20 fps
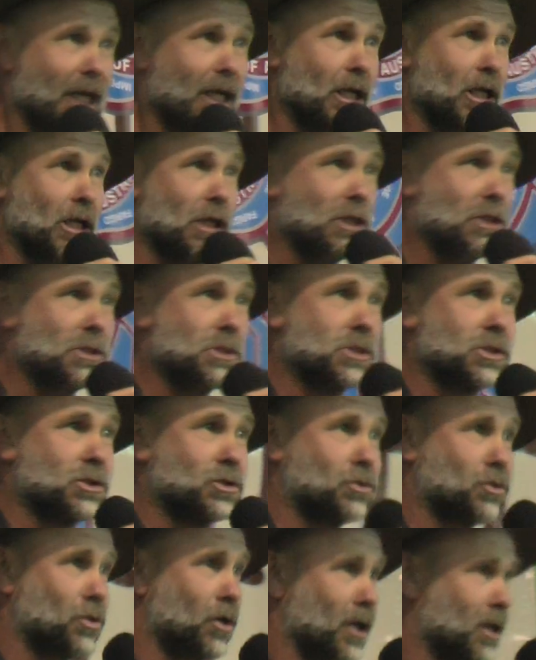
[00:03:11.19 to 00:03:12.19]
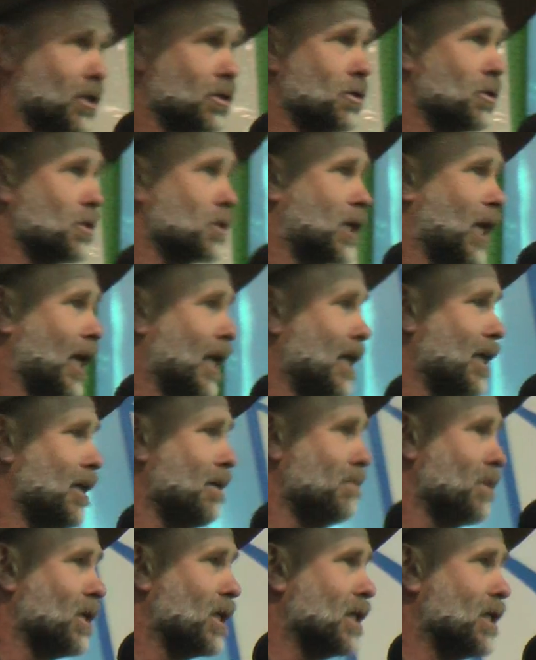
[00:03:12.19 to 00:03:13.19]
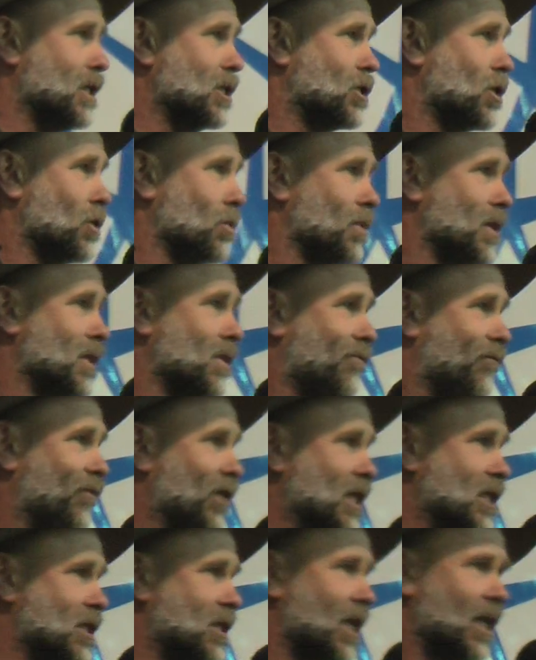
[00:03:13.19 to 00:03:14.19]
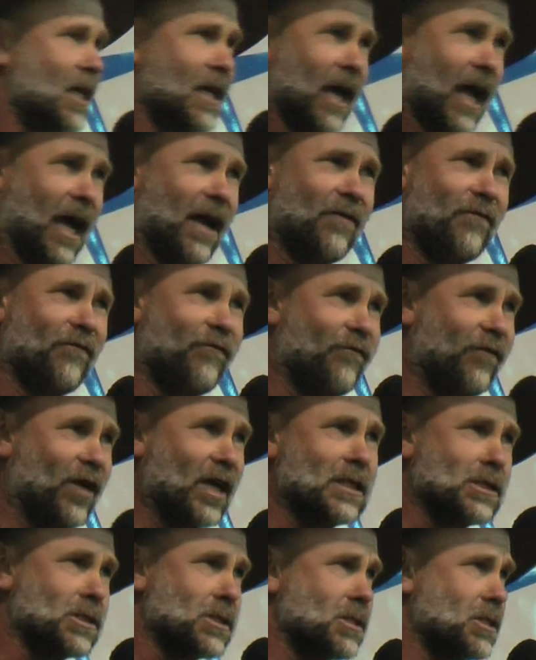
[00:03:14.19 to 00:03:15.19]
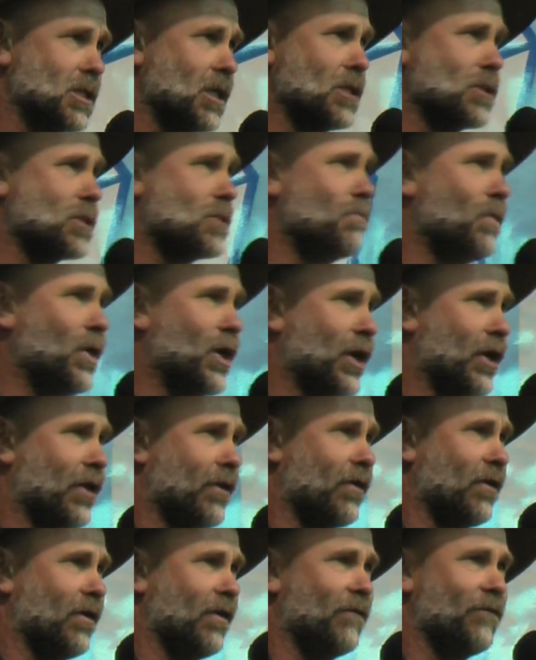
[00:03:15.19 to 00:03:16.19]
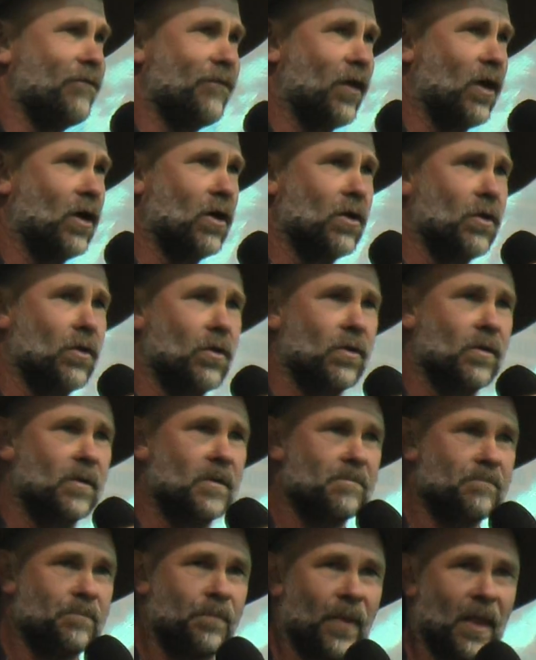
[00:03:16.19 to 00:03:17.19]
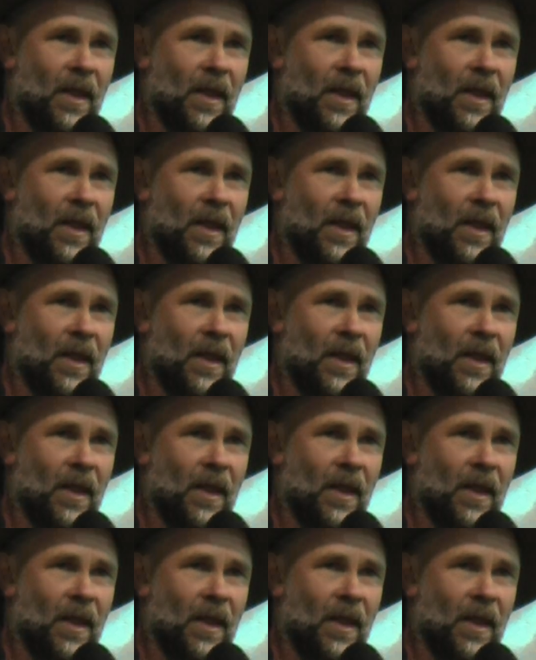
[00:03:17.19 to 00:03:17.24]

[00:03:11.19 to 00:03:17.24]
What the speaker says: he struggled gamely to his feet and faced his murder and foe.